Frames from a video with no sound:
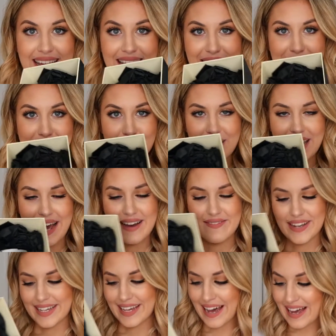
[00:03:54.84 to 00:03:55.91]
here we
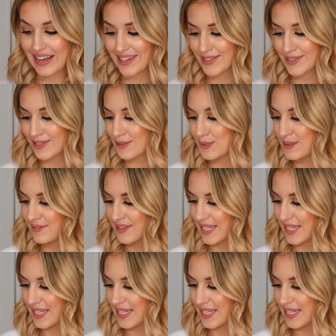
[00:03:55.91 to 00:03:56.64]
have a candle.